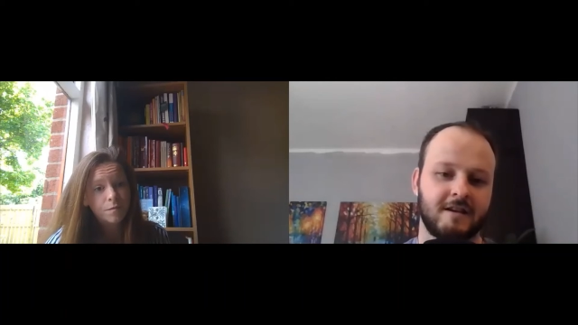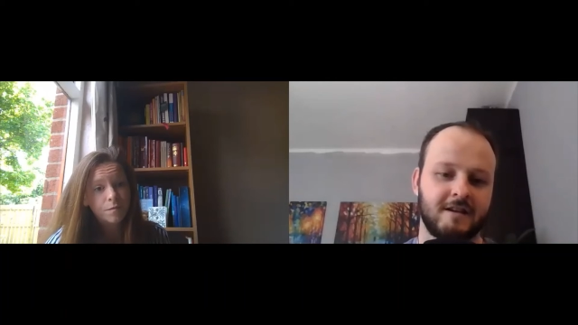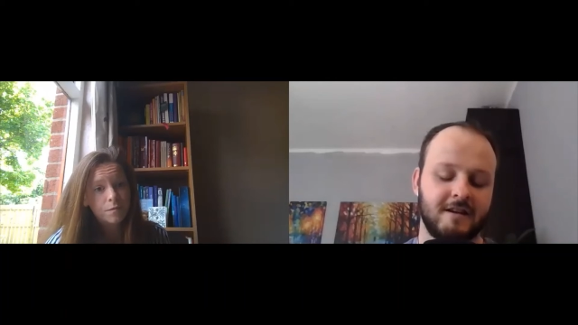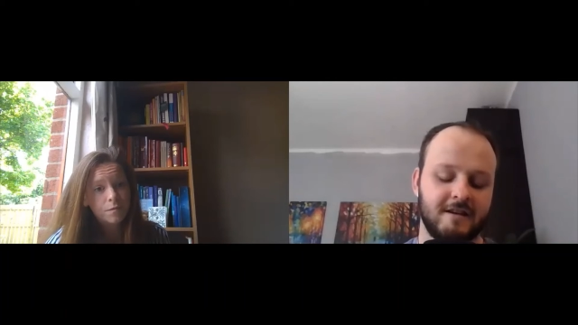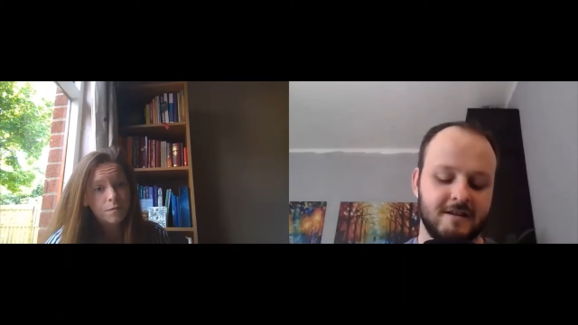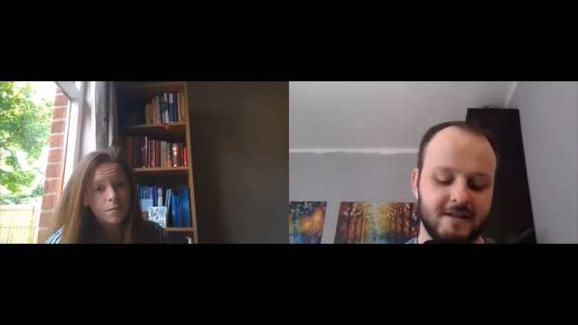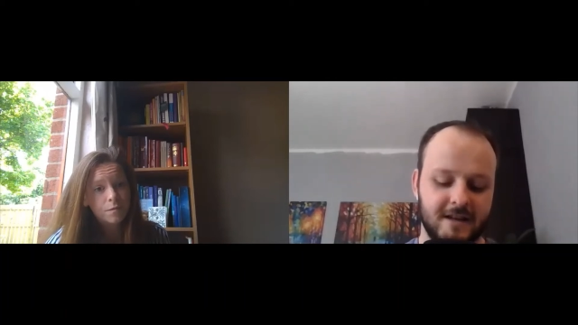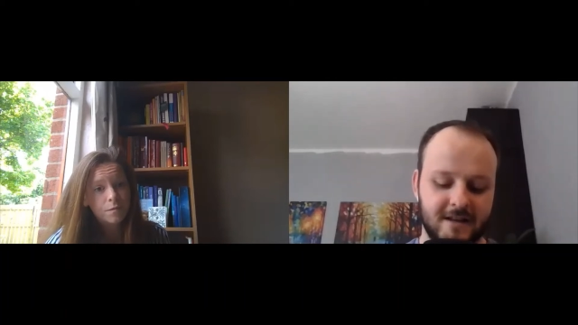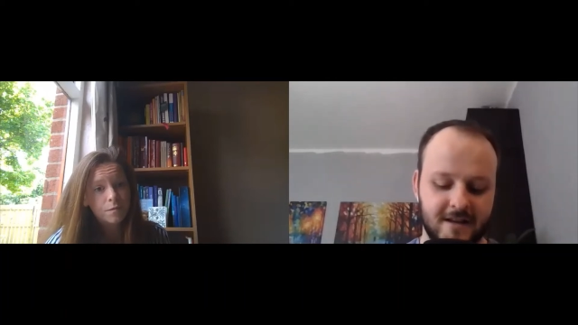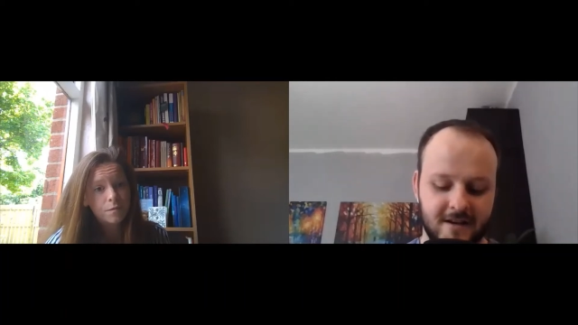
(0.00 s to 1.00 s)
Speaker 1: You
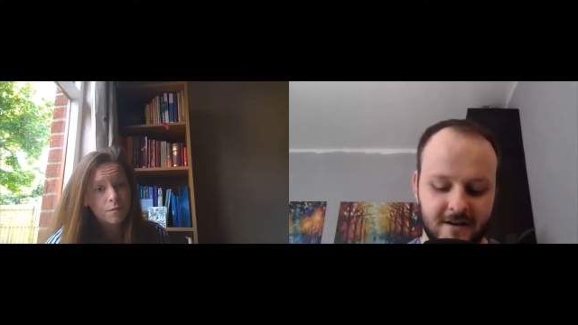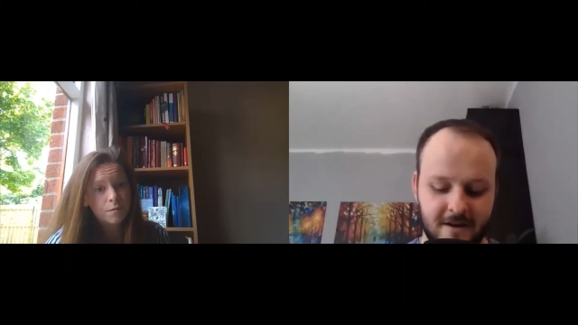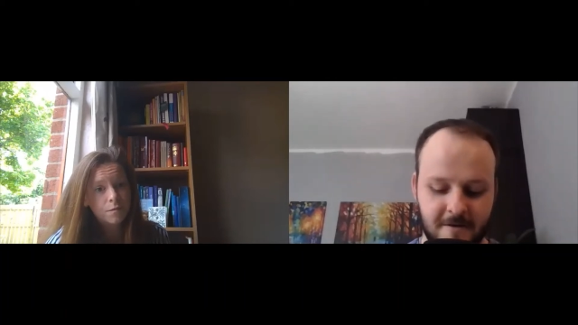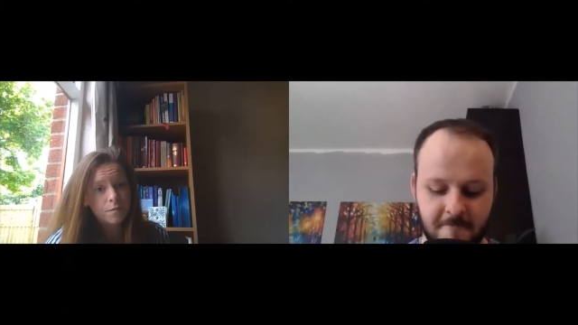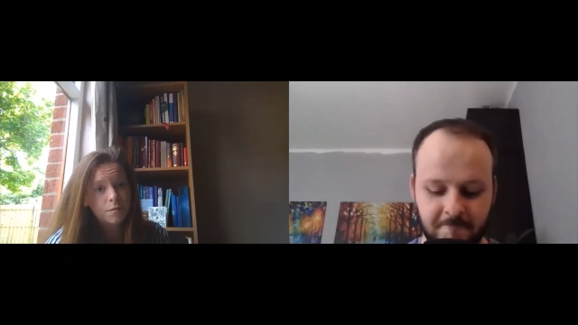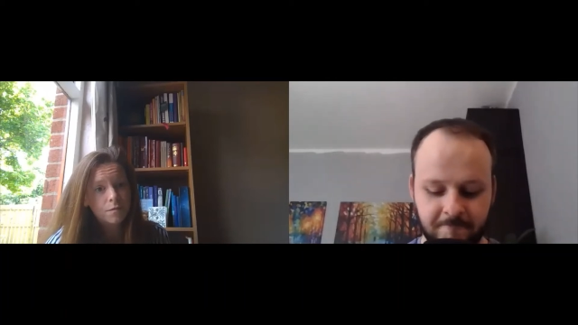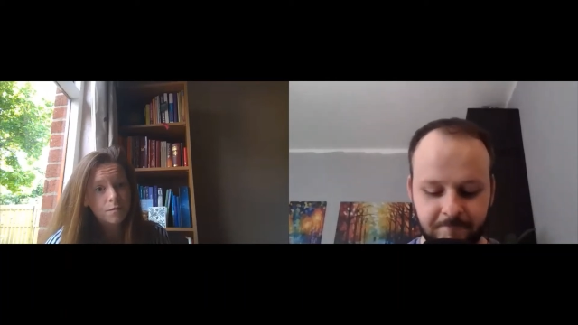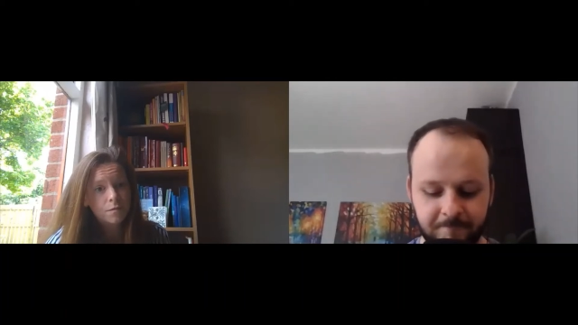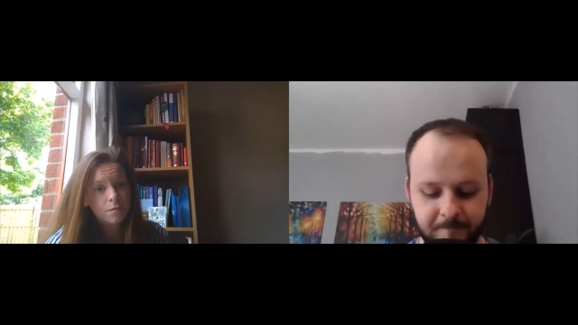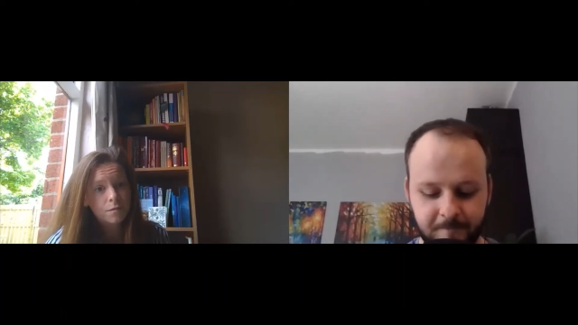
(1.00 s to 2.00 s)
said there um,
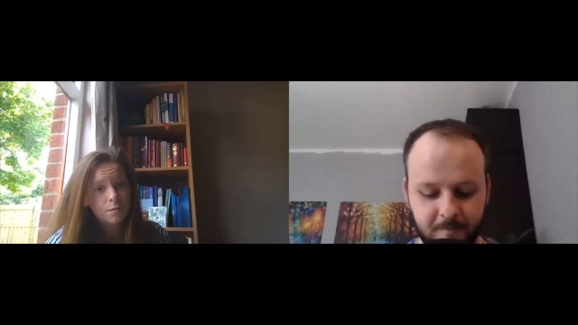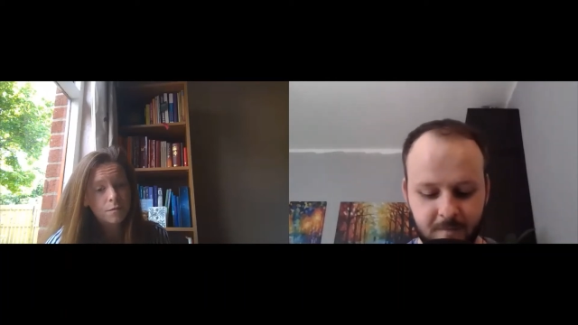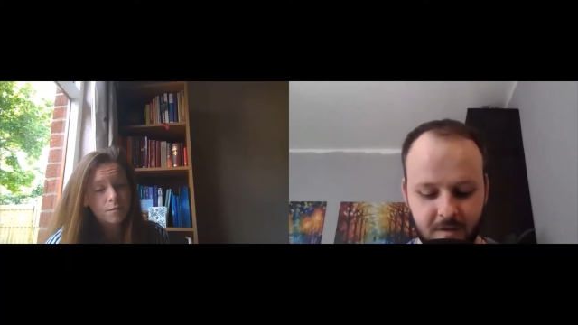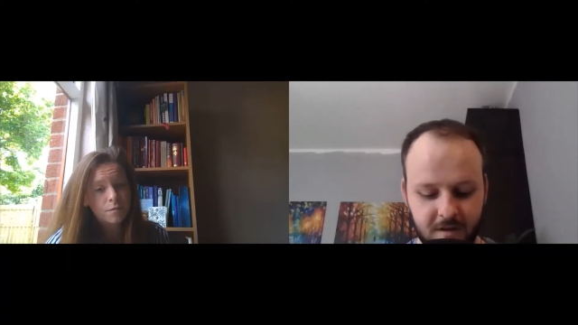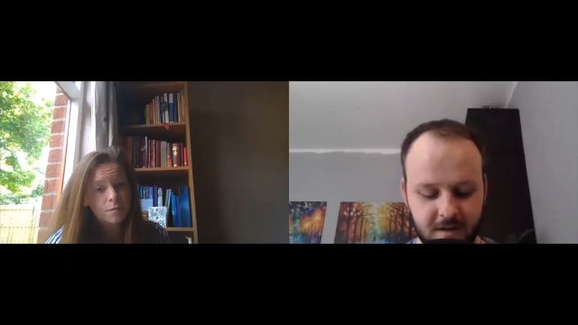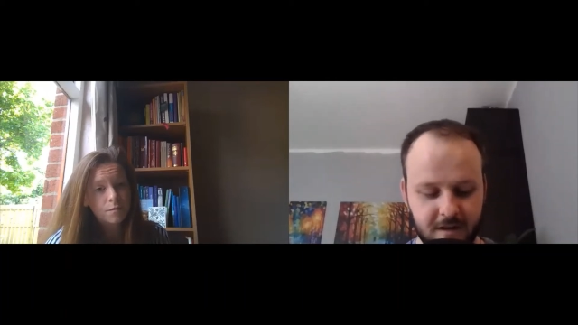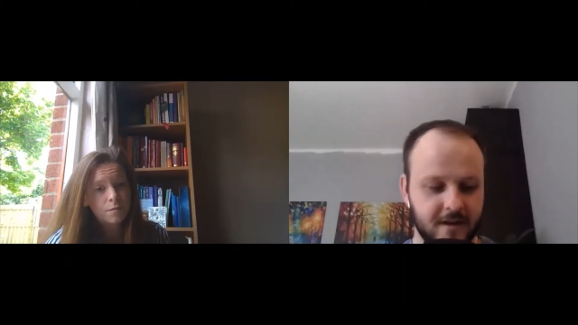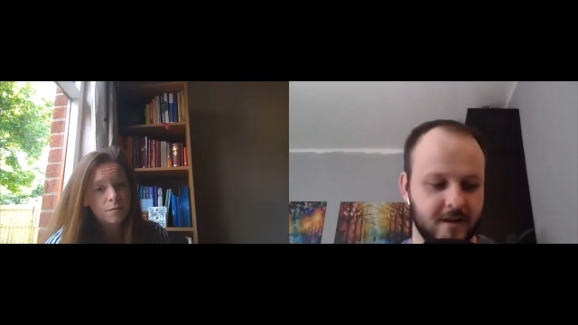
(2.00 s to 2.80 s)
the,